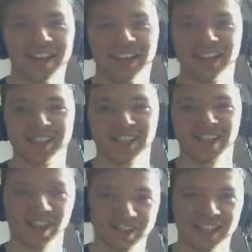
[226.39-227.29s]
and he's like,
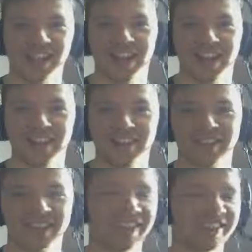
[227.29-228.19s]
I'll take care of
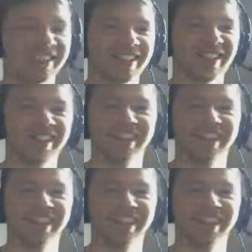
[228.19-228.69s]
her, and it's just like